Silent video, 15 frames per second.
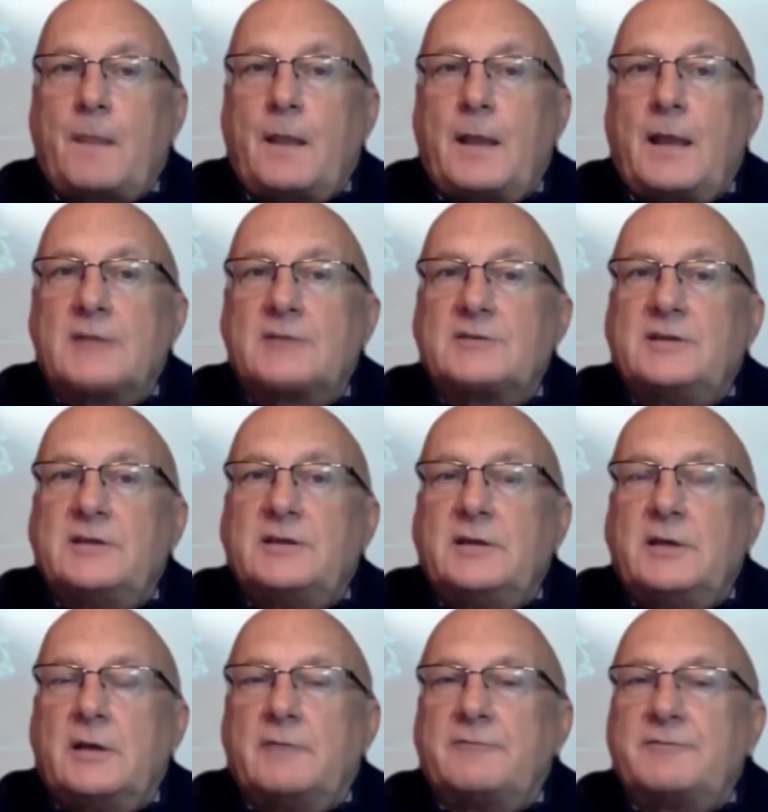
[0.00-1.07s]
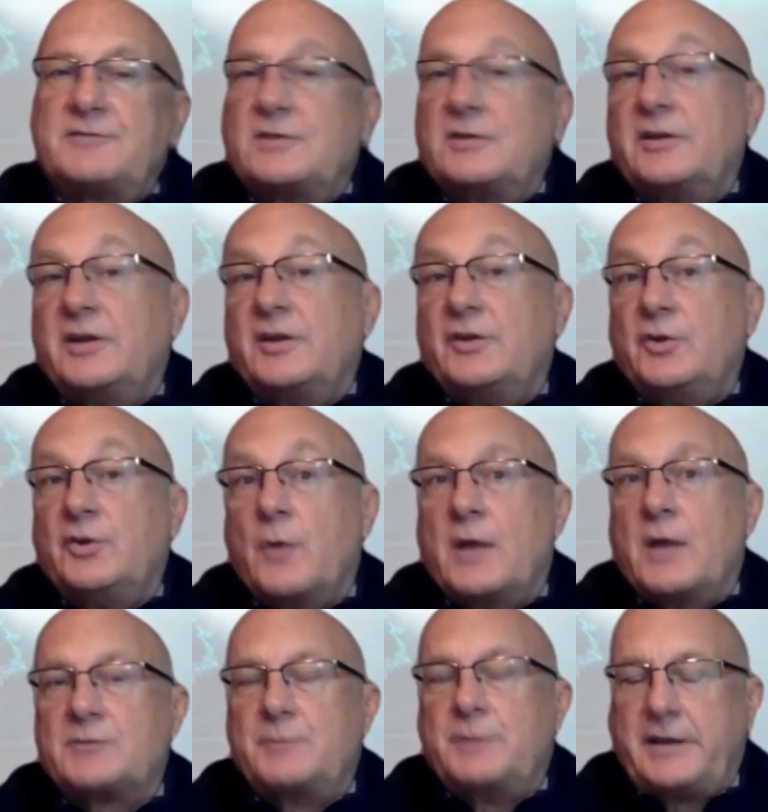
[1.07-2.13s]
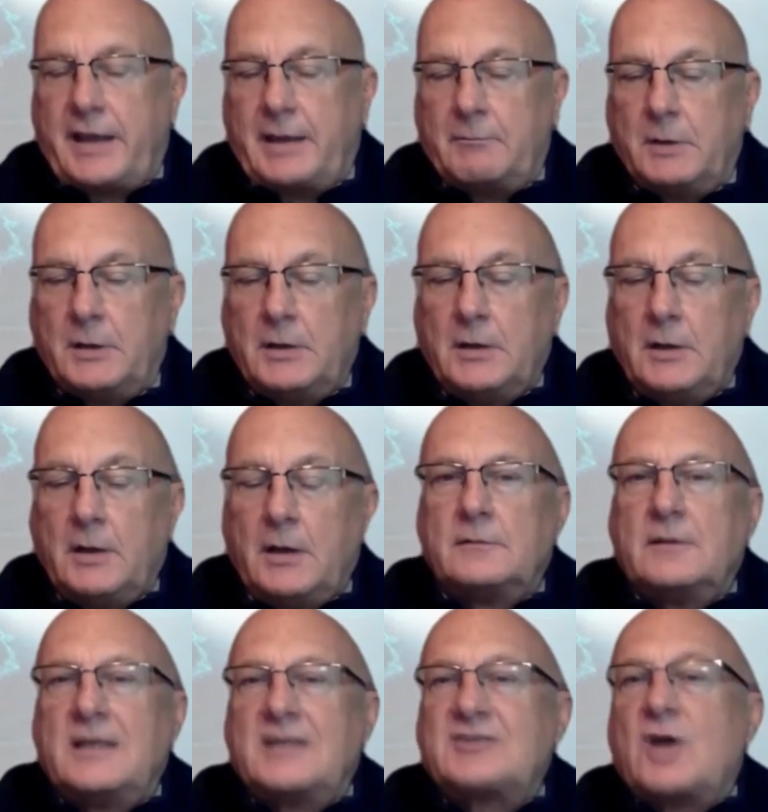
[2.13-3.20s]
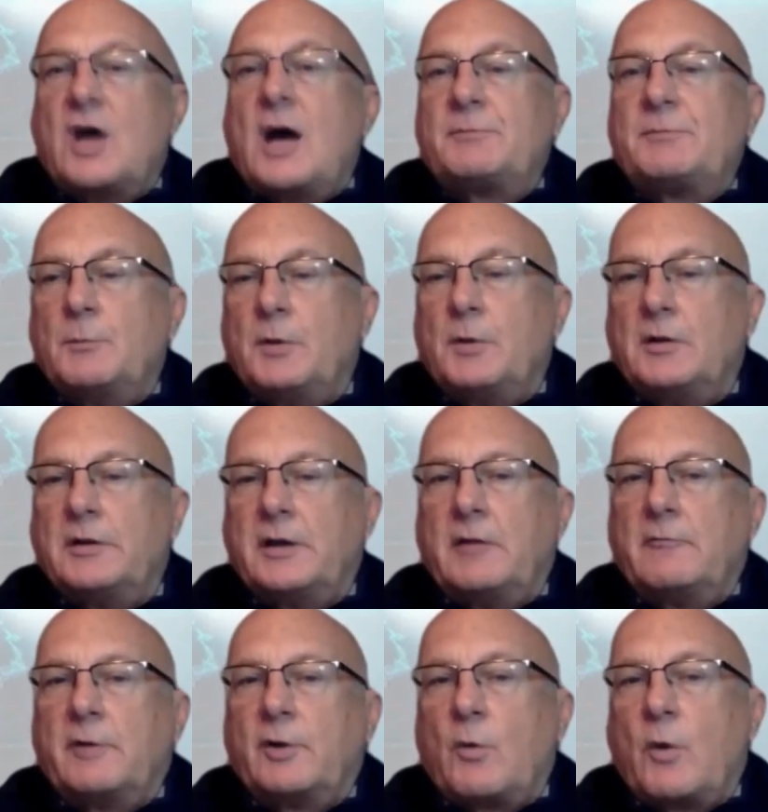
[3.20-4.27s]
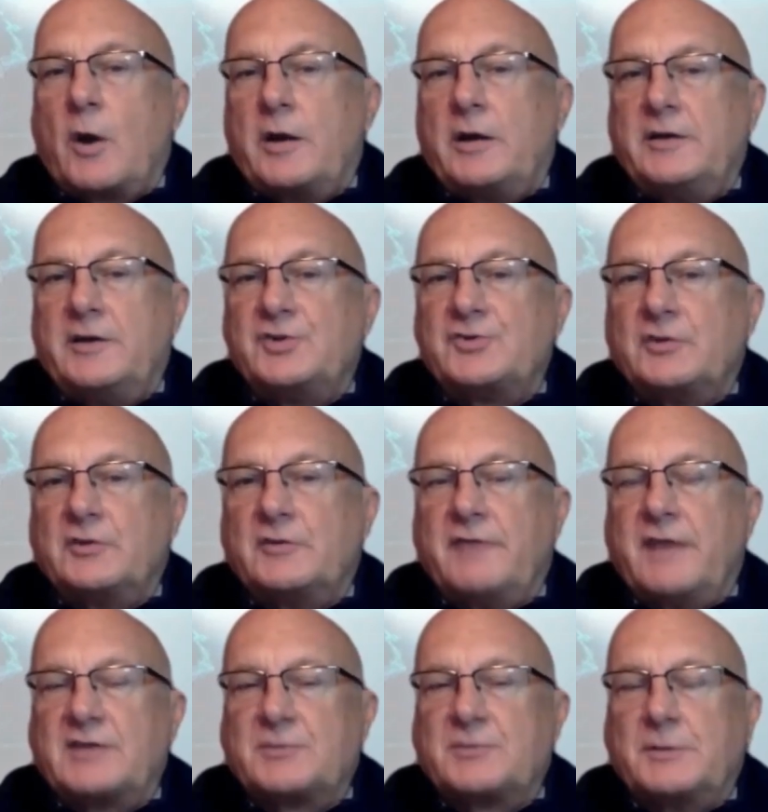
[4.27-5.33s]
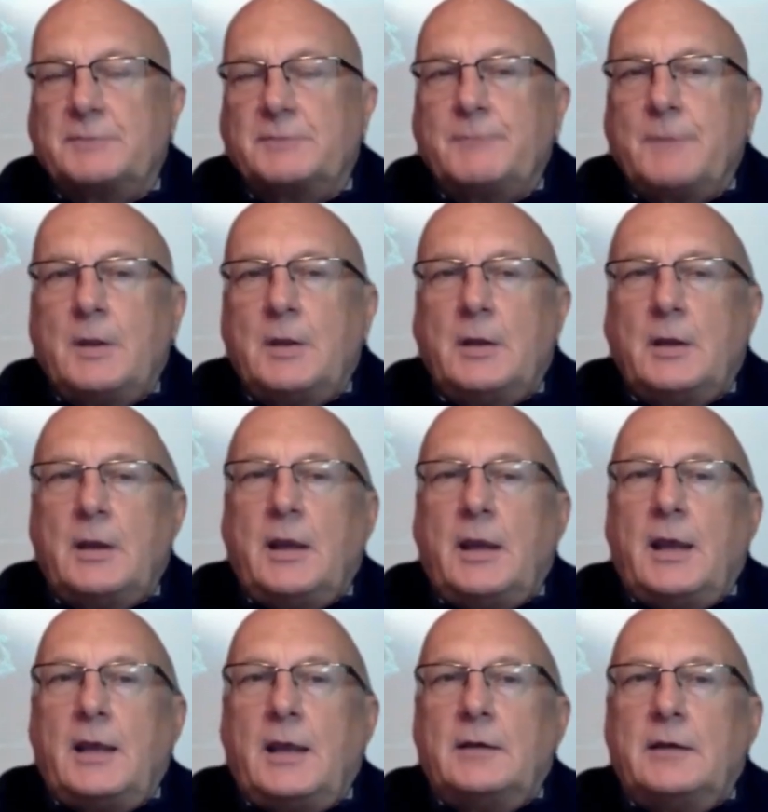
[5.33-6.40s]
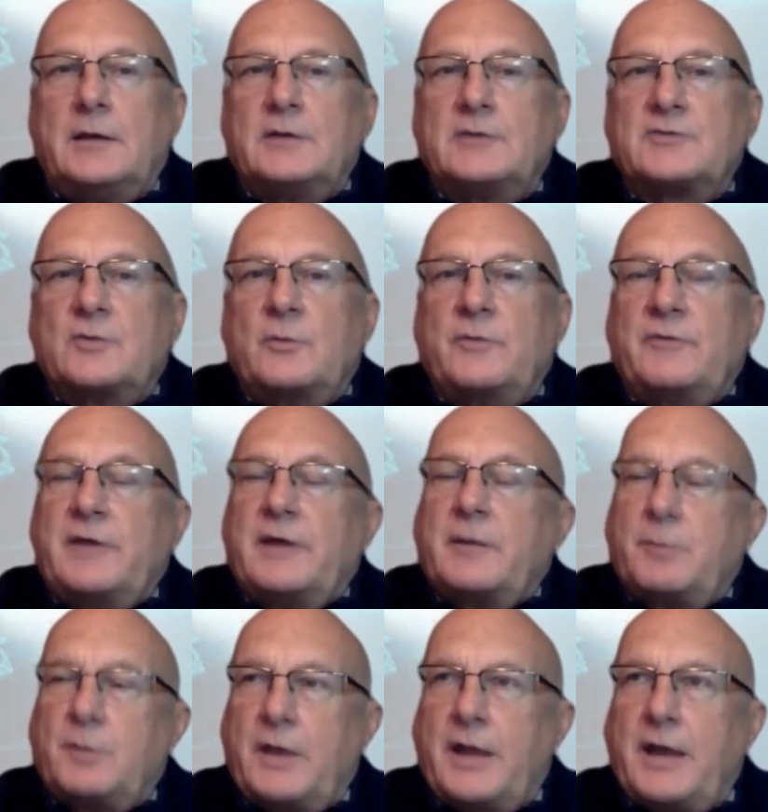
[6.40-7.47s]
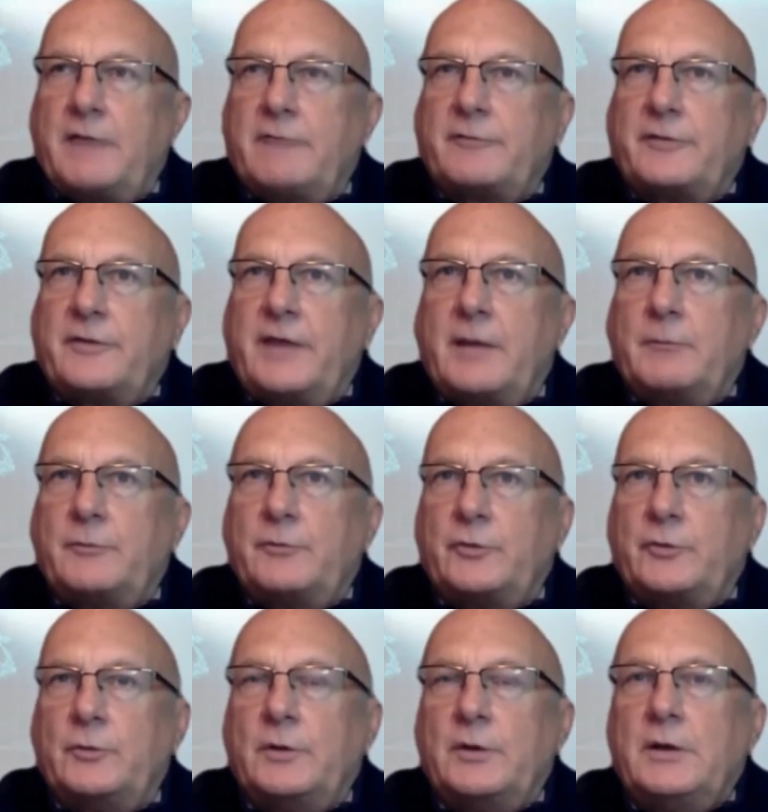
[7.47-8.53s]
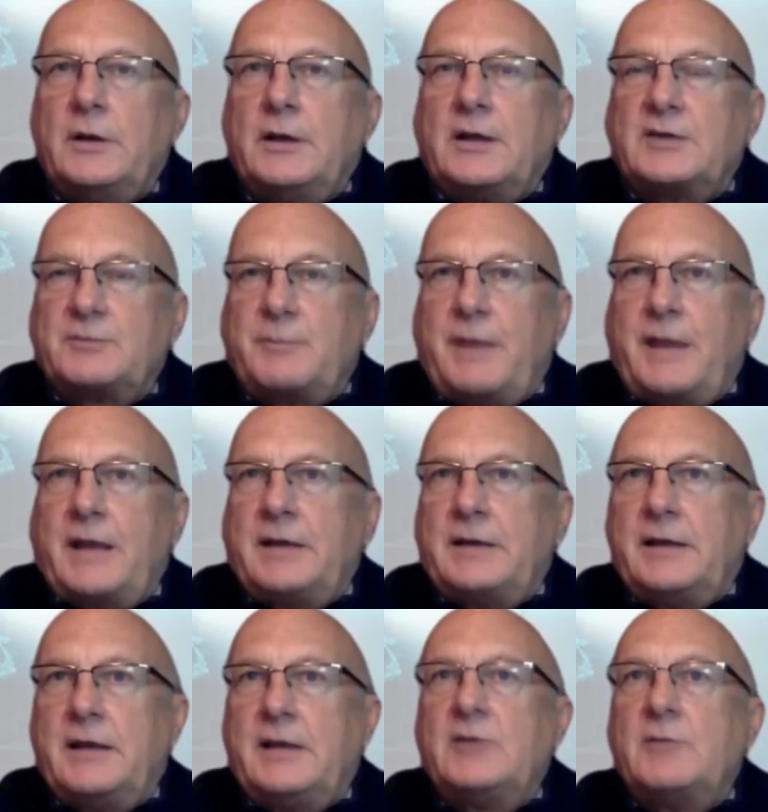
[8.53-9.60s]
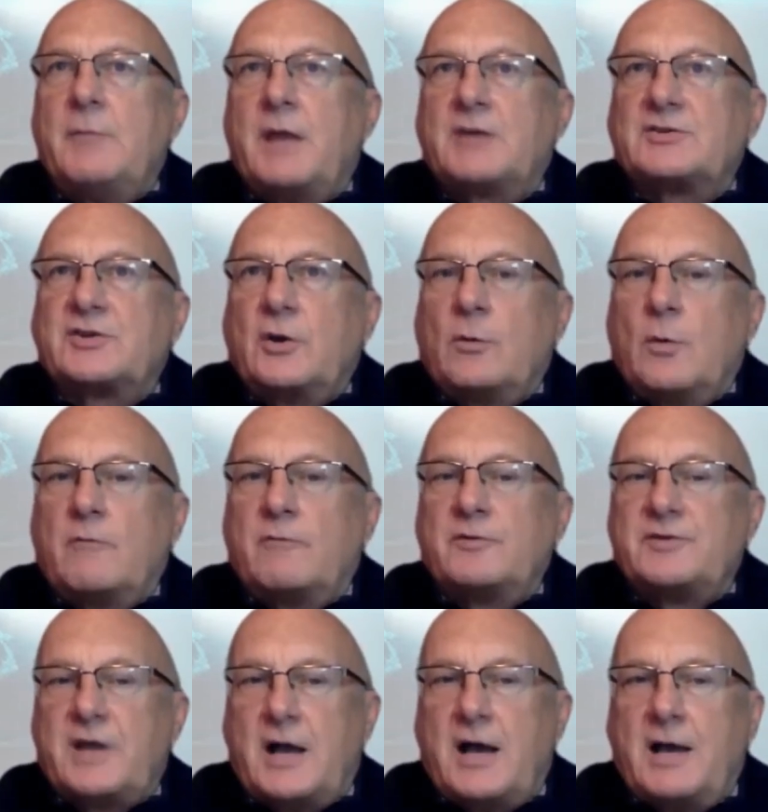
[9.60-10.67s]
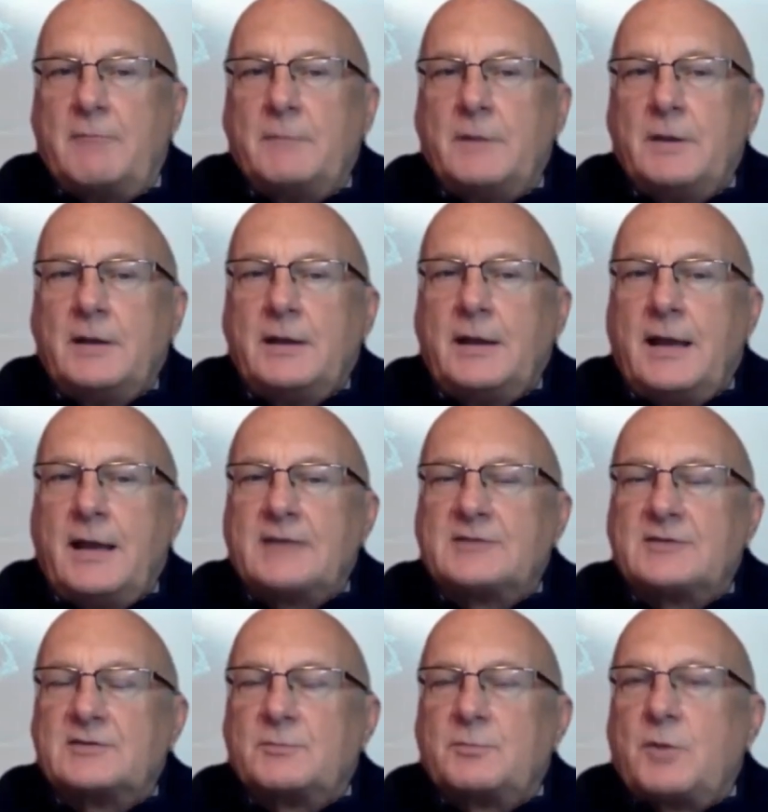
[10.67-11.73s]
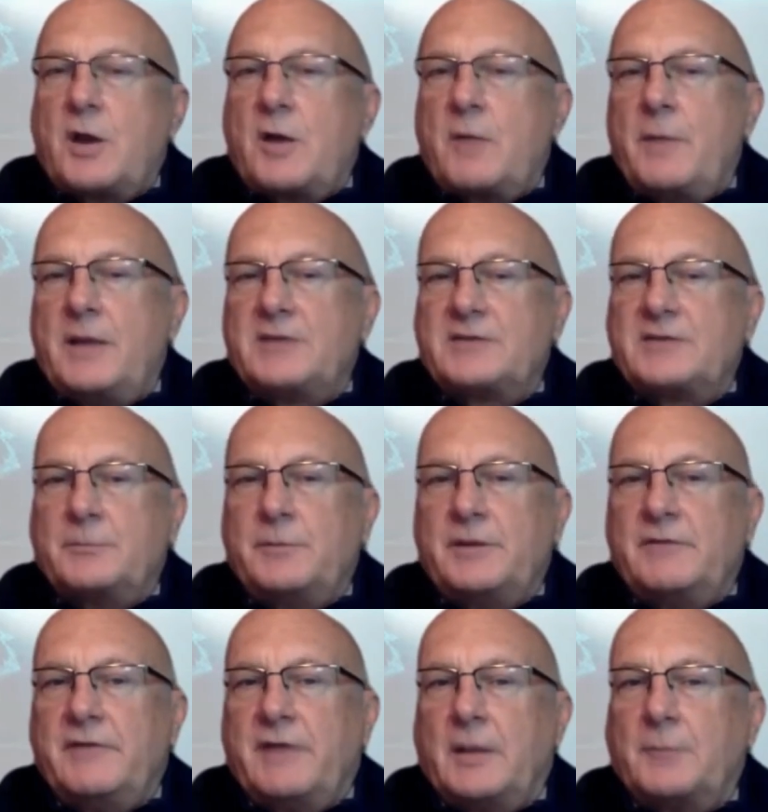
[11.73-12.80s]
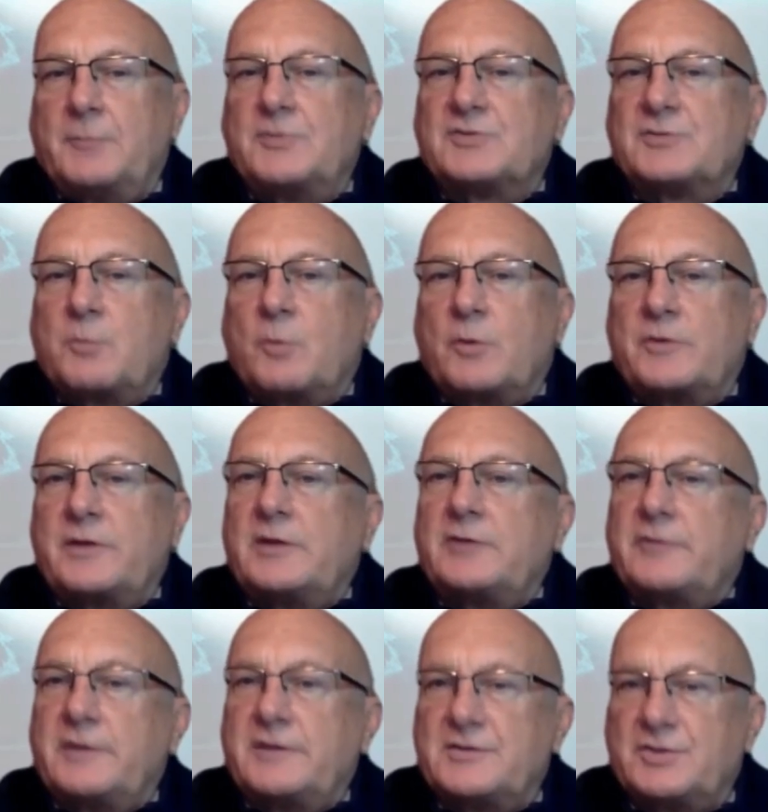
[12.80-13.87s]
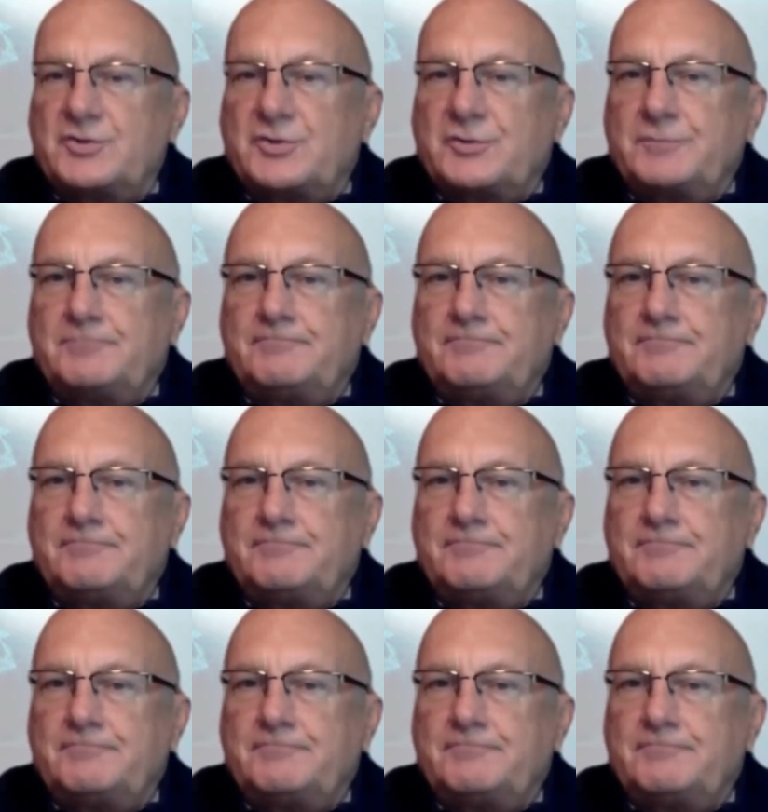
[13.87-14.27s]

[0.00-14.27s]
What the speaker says: as the facility in the US became less optimal and required additional investment. And so we've got a plan for them to expand into Mexico over time as a supplier base can be developed to support that transition.